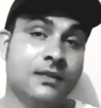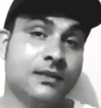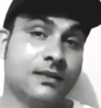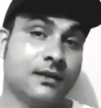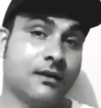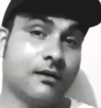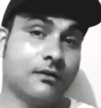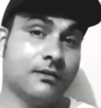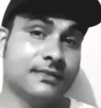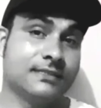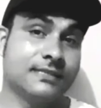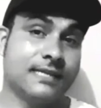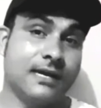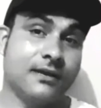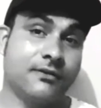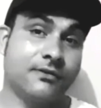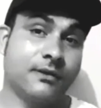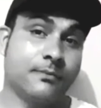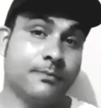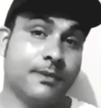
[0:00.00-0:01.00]
The girl is
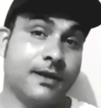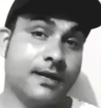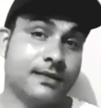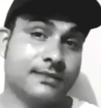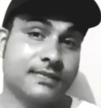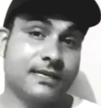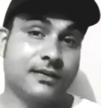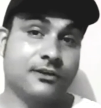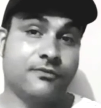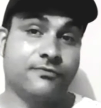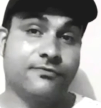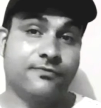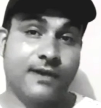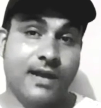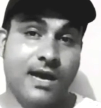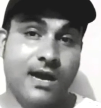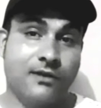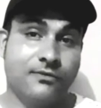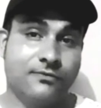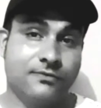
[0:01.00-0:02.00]
carrying a basket of
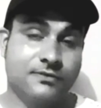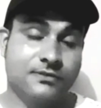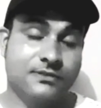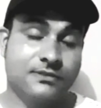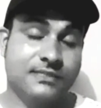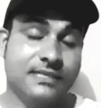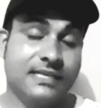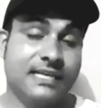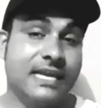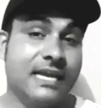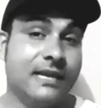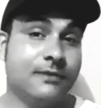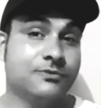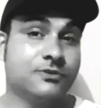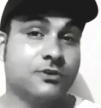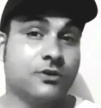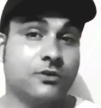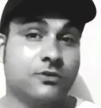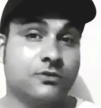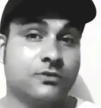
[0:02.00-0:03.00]
flowers. She
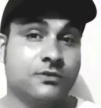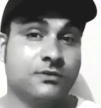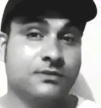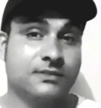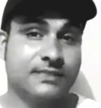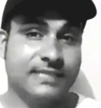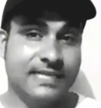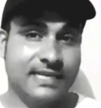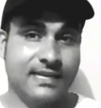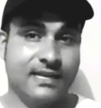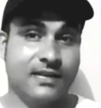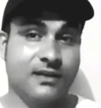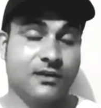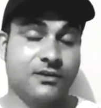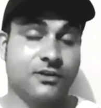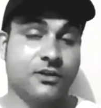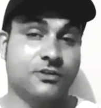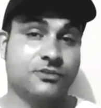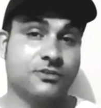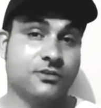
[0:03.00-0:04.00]
keeps on singing a
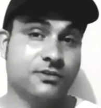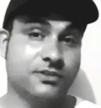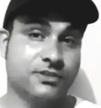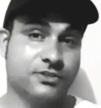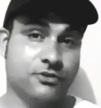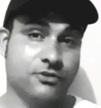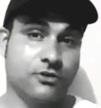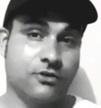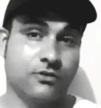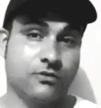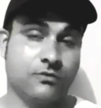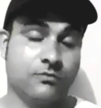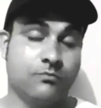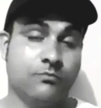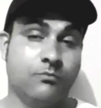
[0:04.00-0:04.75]
nursery song.